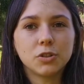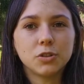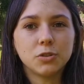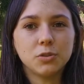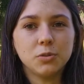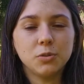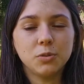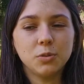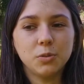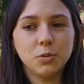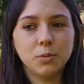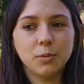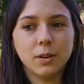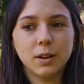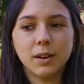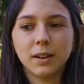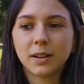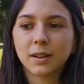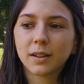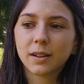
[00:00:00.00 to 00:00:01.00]
to,
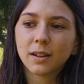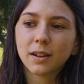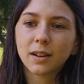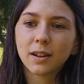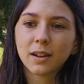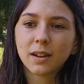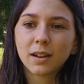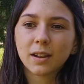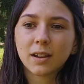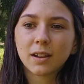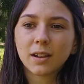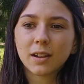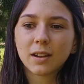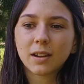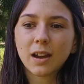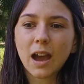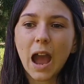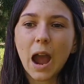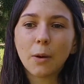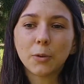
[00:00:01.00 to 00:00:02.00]

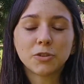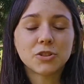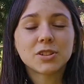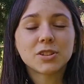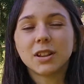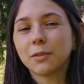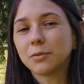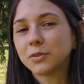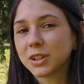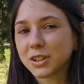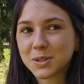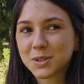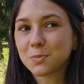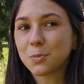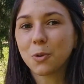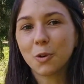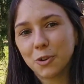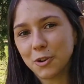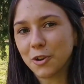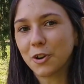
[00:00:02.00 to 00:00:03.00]
I would just love to
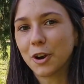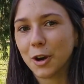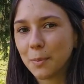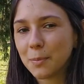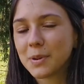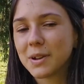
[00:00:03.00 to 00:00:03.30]
explore Europe.